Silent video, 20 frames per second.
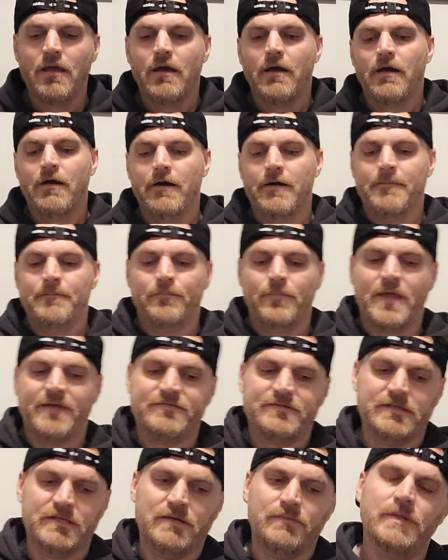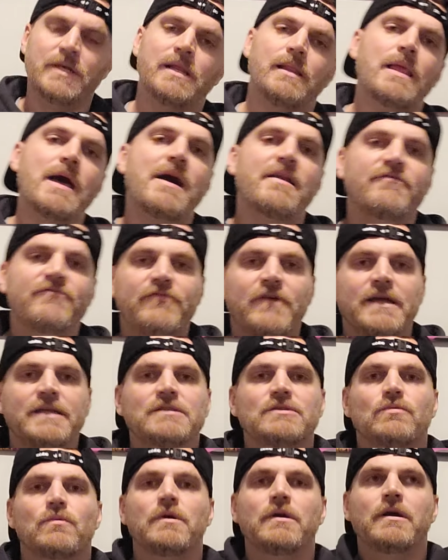Um, I've seen him in a lot of
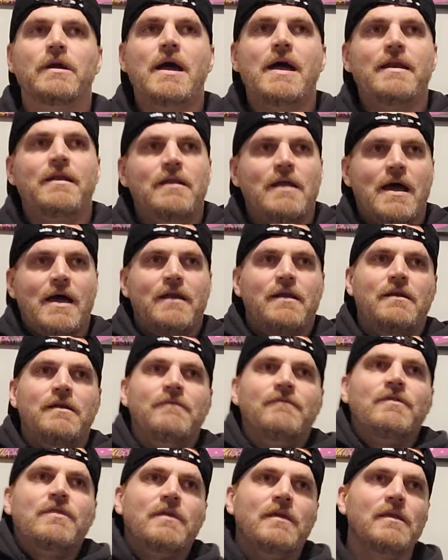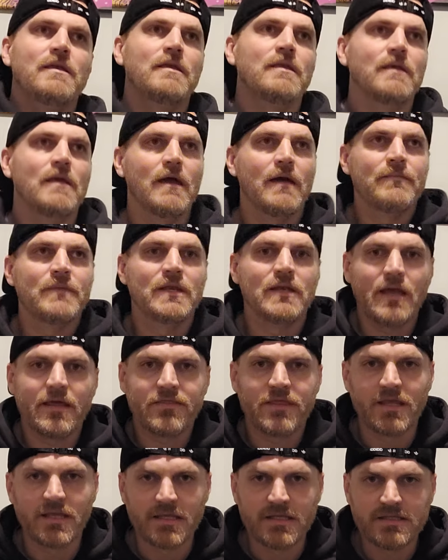fights where I didn't I didn't even think. I mean, I
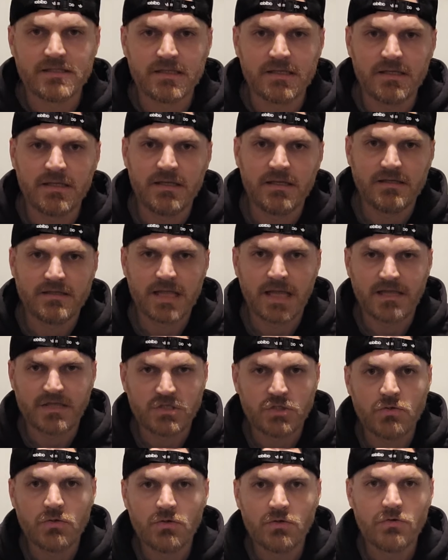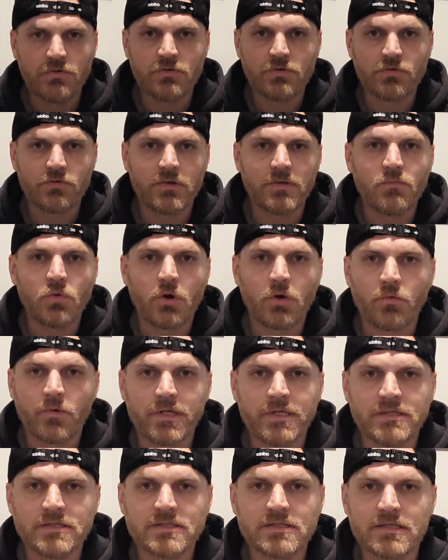think he's he's got two three more
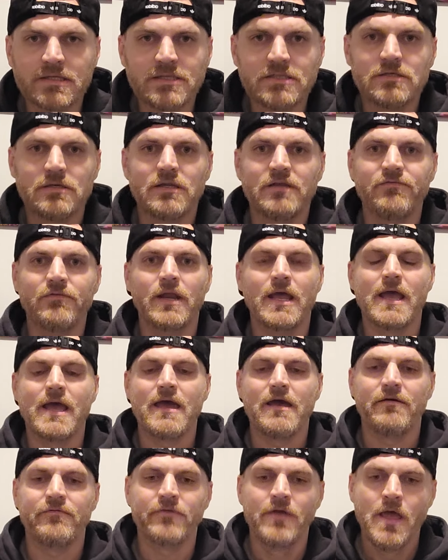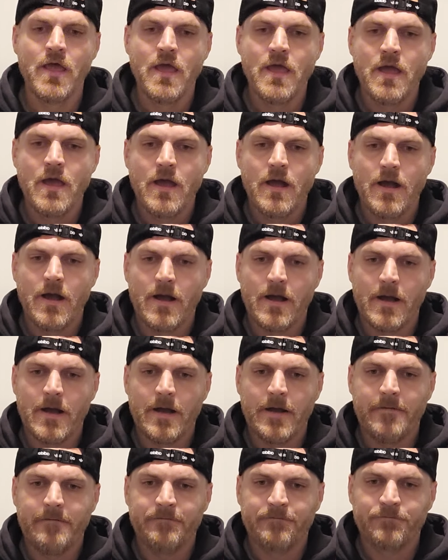wins than he should even have.
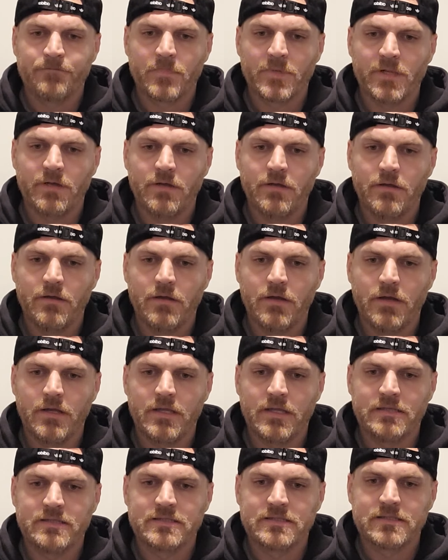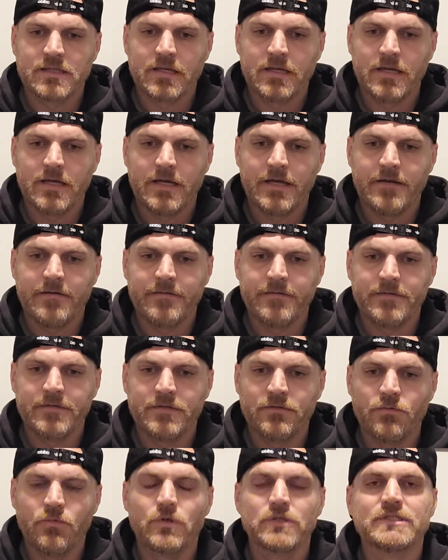Uh, against uh,
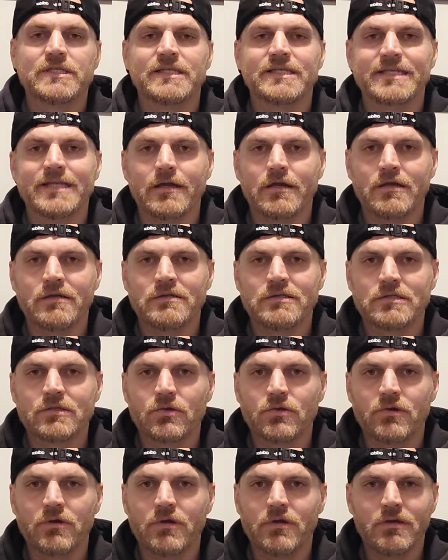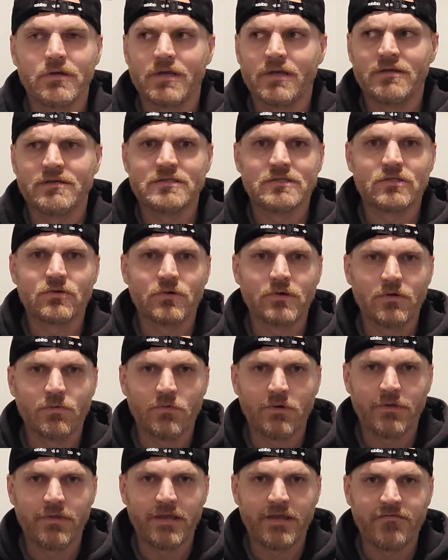was it Darren Stewart? Darren Stewart
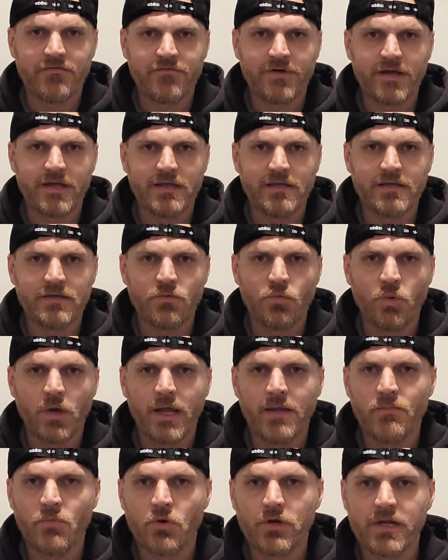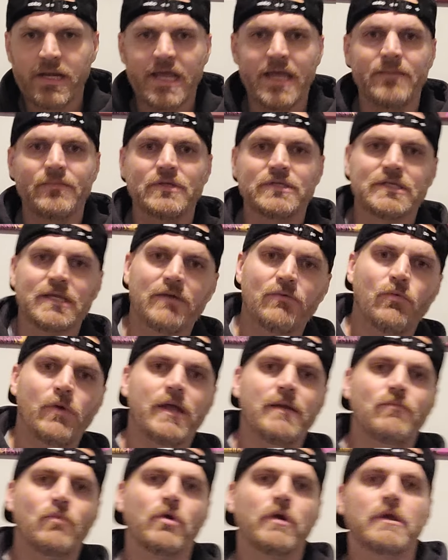won that fight. Did way more damage. Had
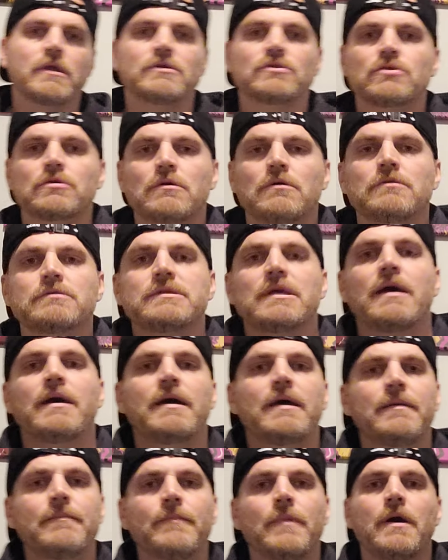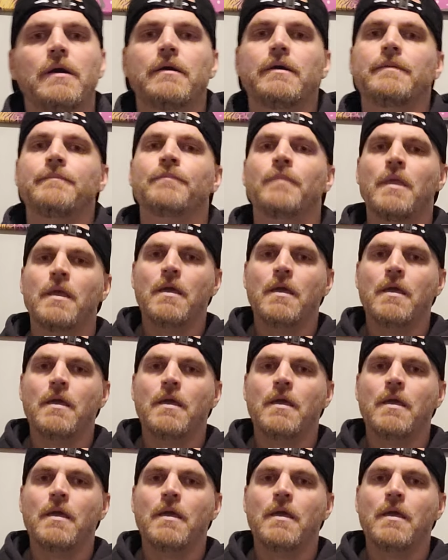way more control time. Um,